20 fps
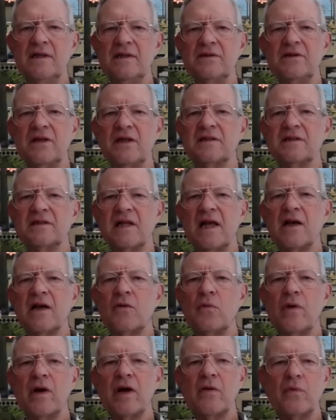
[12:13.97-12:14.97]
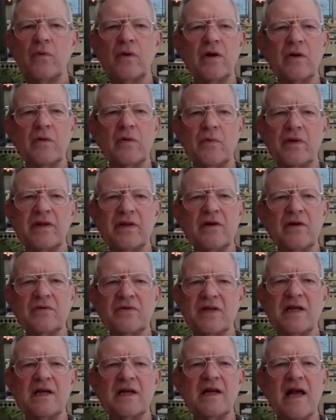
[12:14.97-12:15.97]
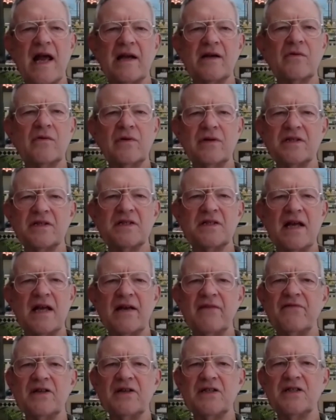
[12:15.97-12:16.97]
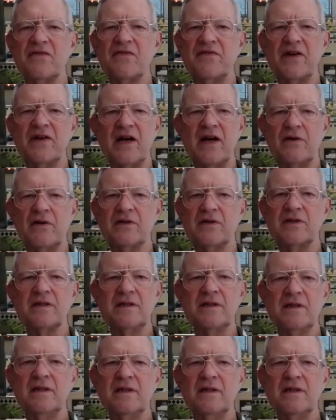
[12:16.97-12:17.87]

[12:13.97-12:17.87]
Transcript: just like we were with those inadequate savings of ours.